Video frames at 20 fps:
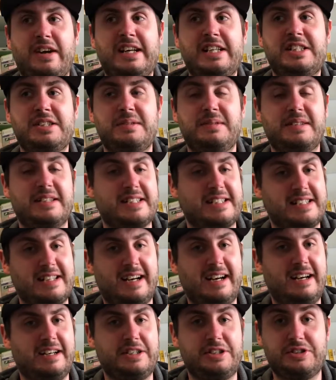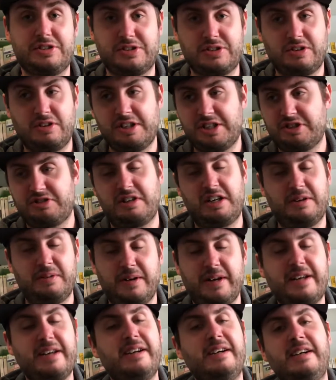face them at the start and you just die straight
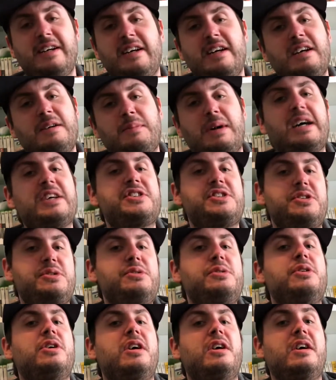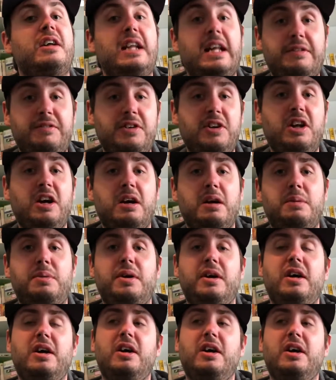away. But as you level up,